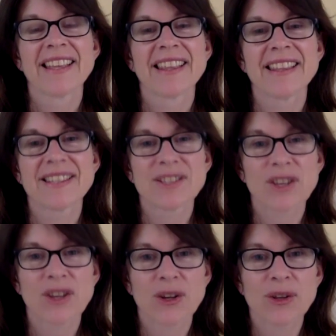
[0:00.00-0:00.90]
This is the
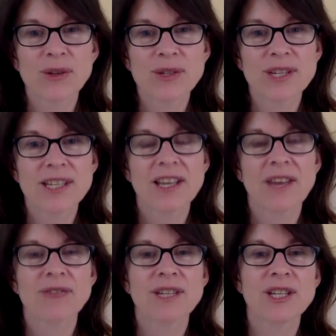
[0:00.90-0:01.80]
conclusion
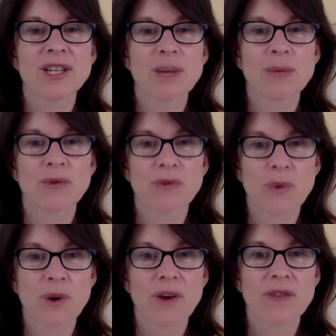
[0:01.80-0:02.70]
of teaching number
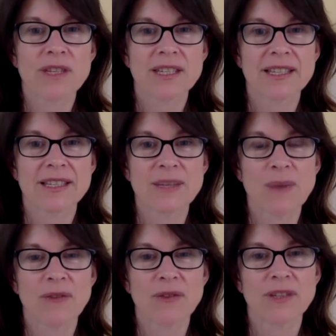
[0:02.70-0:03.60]
4 of the TSD
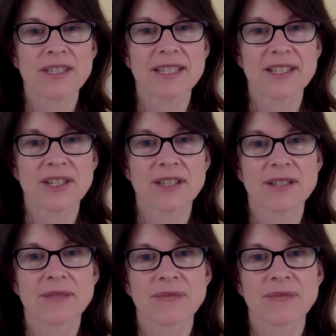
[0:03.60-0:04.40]
Mindfulness Teachings.